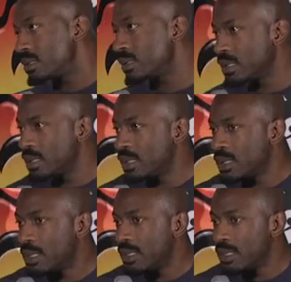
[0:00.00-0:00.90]

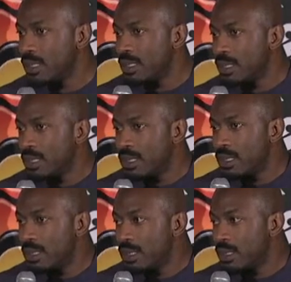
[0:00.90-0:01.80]
Nothing is said.